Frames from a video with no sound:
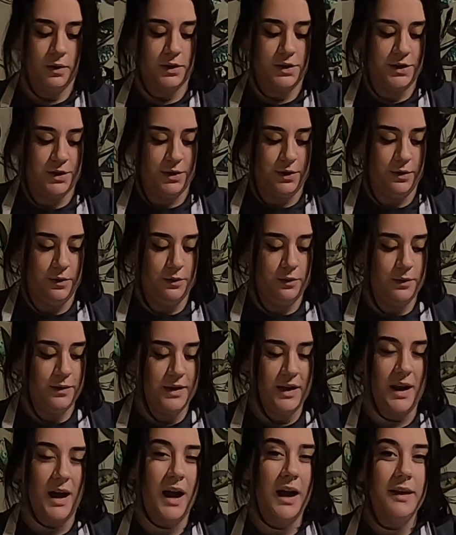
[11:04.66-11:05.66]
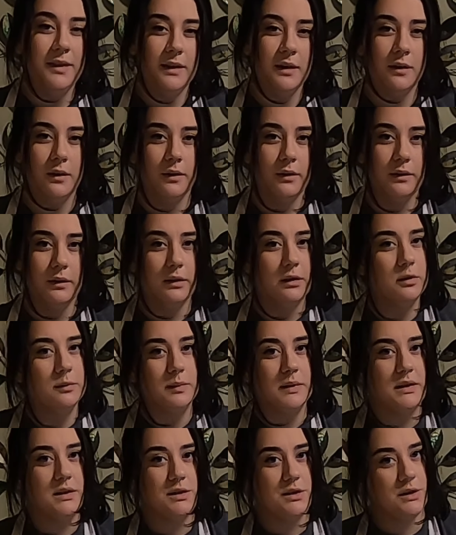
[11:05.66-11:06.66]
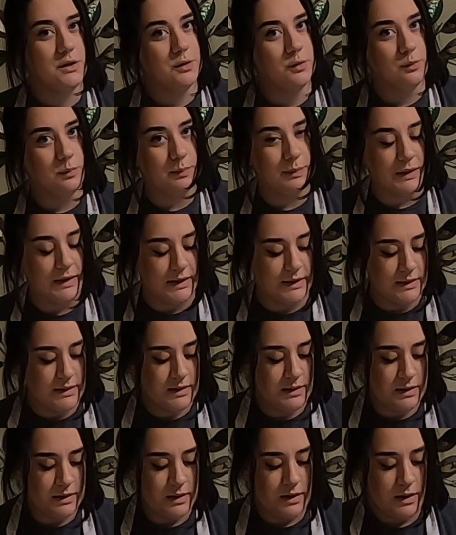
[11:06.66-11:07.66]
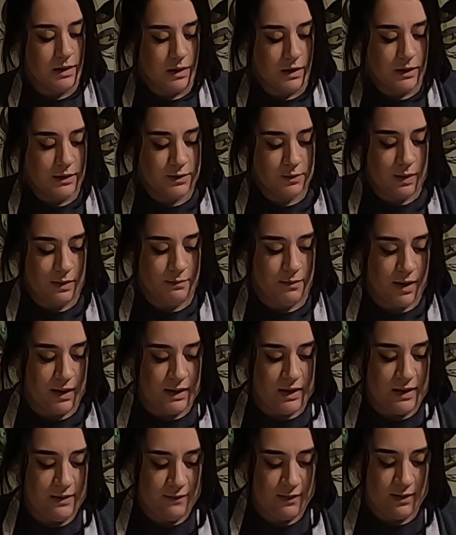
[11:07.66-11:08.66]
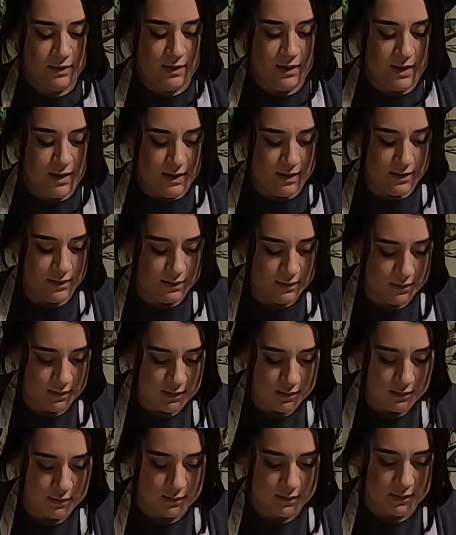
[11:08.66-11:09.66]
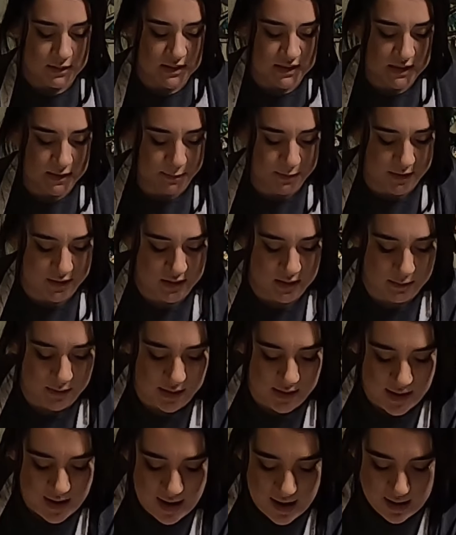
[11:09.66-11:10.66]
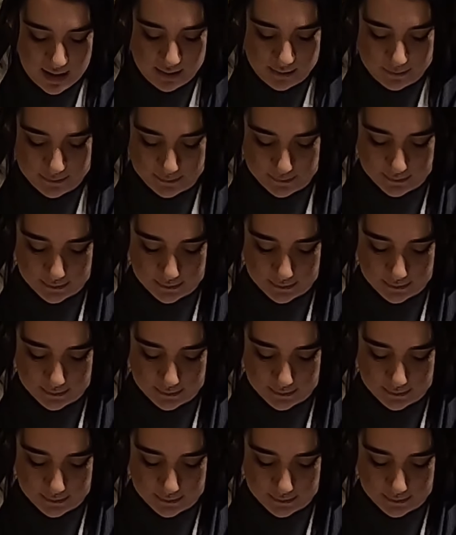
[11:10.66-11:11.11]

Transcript: or two that I think are a little bit too big, so I might even like split them in half